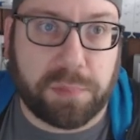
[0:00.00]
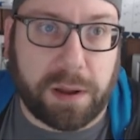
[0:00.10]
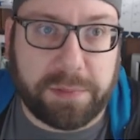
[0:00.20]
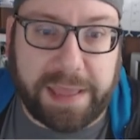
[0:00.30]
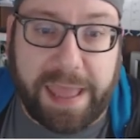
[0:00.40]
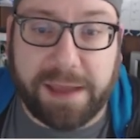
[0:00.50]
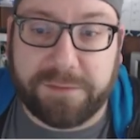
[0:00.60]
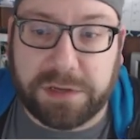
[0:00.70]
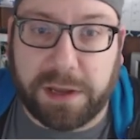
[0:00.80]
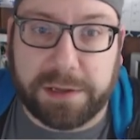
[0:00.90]
probably
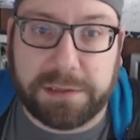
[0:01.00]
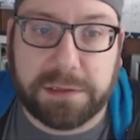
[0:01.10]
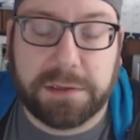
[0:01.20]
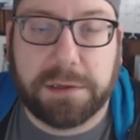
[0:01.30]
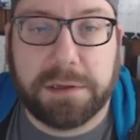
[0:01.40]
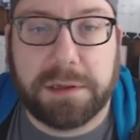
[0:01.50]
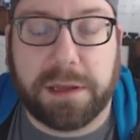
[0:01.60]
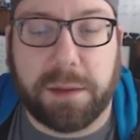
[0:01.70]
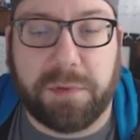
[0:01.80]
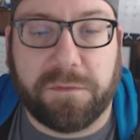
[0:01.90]
have done
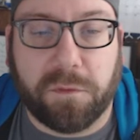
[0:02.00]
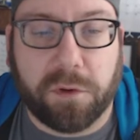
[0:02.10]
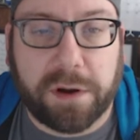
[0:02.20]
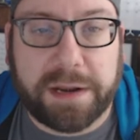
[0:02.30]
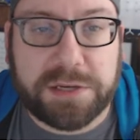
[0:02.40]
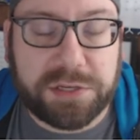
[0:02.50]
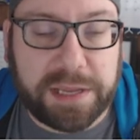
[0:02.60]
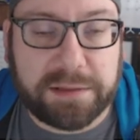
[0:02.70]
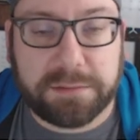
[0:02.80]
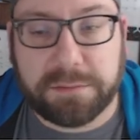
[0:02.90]
before. And as you get